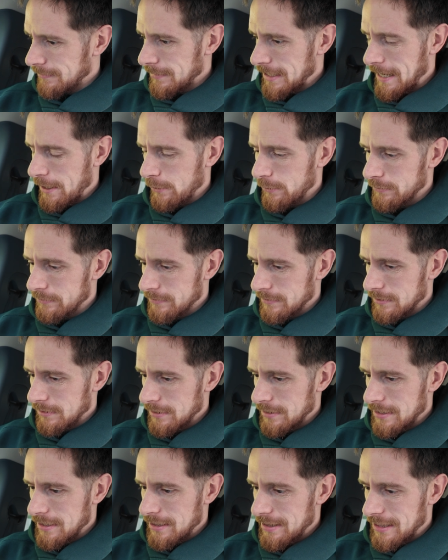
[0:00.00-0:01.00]
Now,
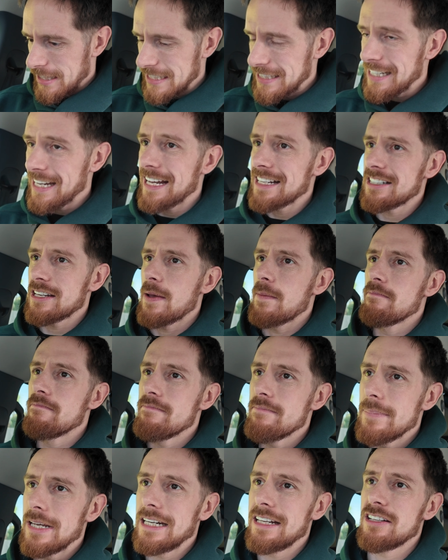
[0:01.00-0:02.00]
this gets
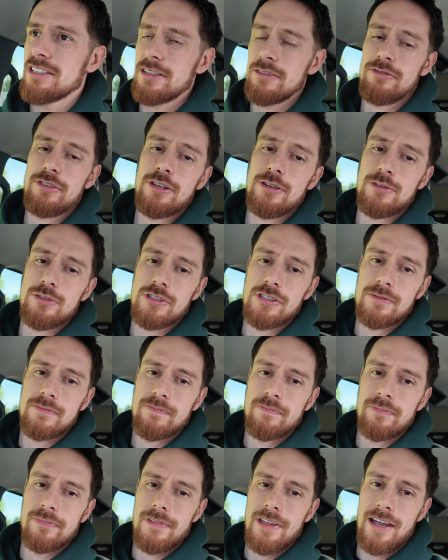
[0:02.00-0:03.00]
millions of views
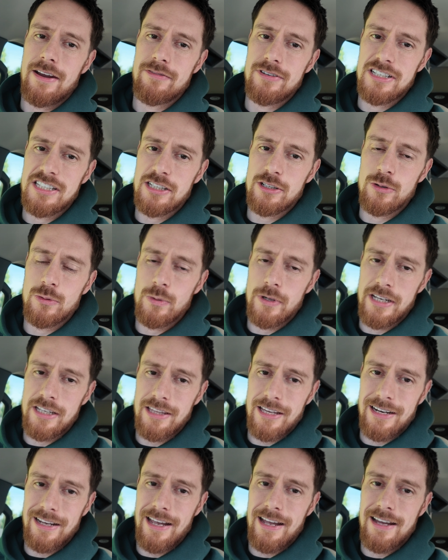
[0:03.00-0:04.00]
every single week
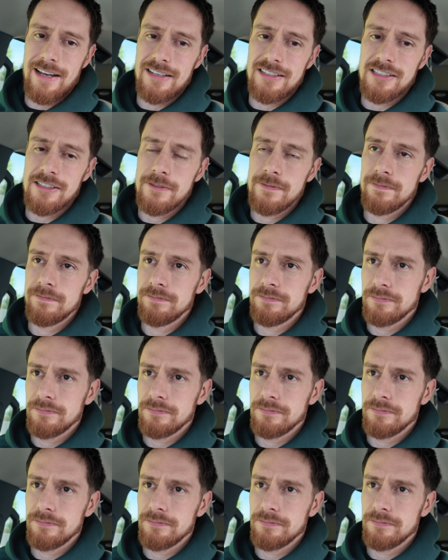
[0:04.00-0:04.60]
that it airs.